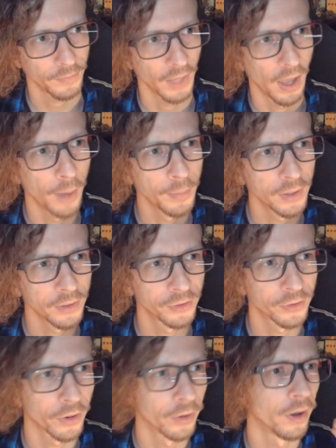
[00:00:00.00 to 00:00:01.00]
I'm going to
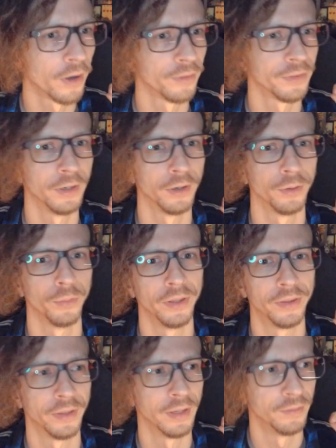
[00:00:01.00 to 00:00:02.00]
start off here
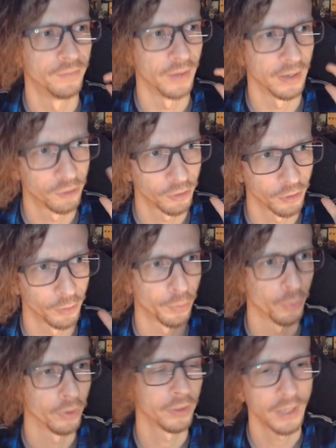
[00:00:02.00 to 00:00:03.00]
with Adventure
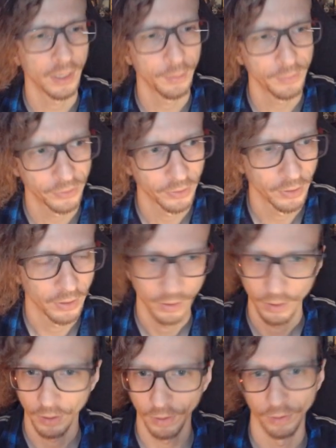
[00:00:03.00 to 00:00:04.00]
Board Games,
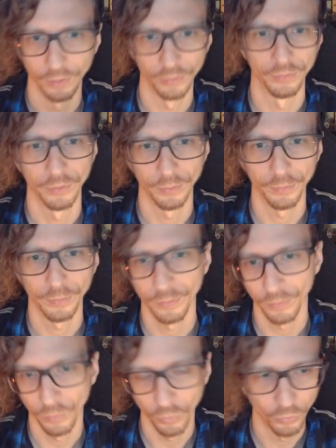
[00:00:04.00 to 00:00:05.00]
uh,
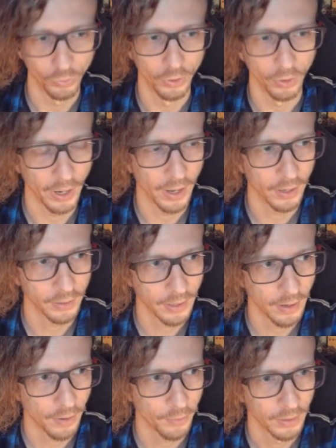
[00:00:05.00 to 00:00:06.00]
their ad
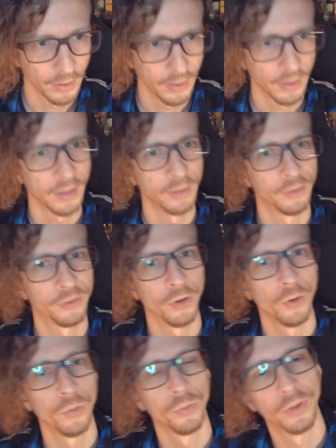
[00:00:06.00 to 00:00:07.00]
account. And
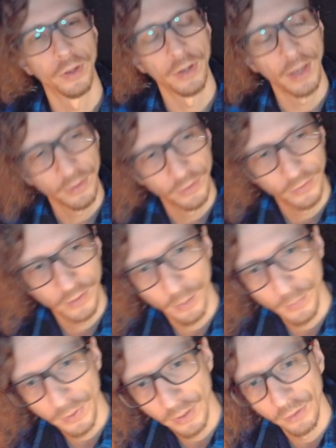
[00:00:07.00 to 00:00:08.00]
so the next
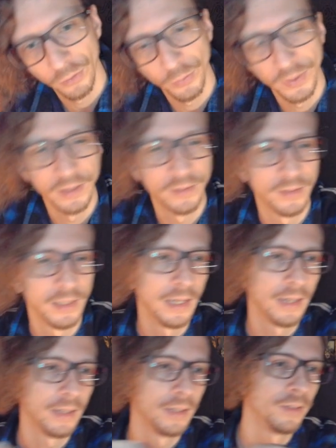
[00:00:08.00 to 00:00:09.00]
step is we need to
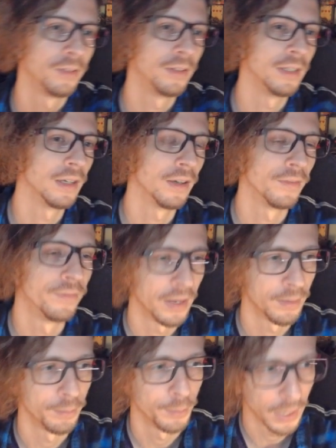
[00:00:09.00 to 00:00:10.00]
get into the
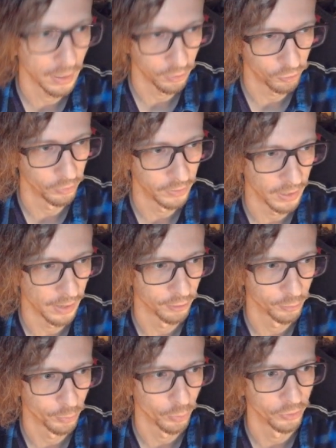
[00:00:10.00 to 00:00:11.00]
event manager
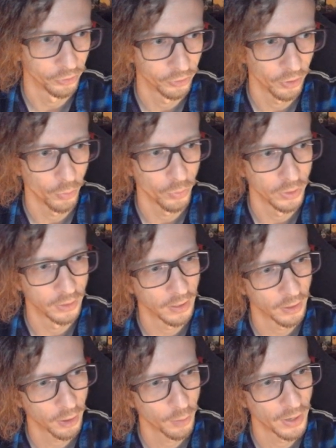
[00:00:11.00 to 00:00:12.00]
dashboard. So we
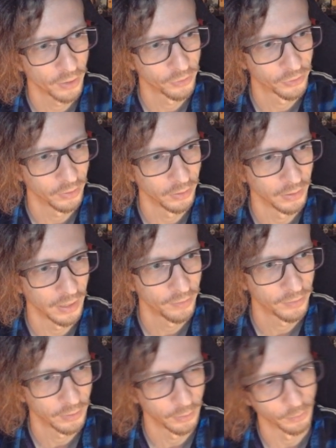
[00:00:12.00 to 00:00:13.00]
take our mouse to the
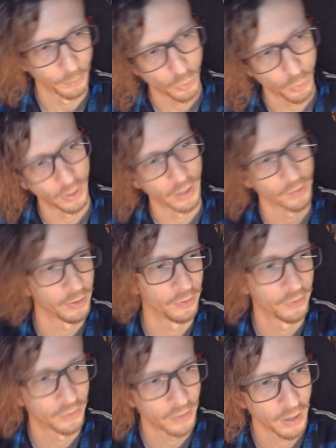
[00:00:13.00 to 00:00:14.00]
left and pull out this
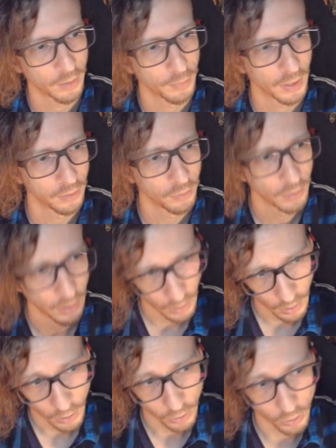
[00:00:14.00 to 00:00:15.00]
side menu,
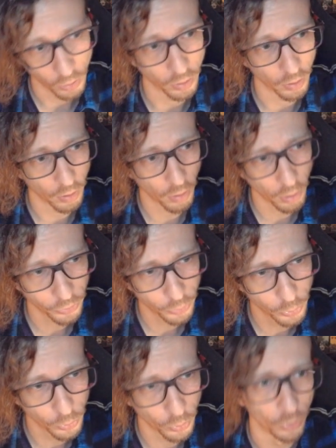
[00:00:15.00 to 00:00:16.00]
go to all
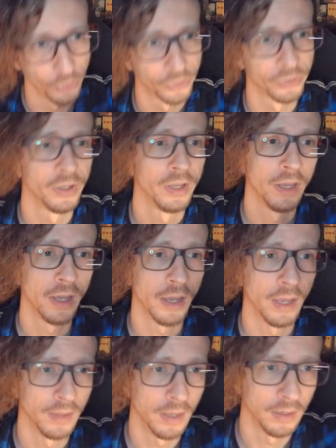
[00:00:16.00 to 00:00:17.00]
tools,
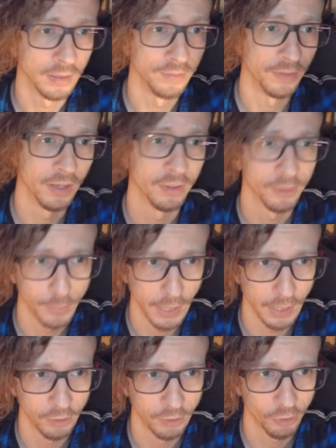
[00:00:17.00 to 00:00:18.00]
and then events
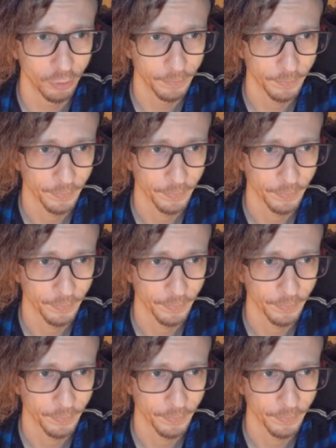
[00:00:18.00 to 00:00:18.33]
manager.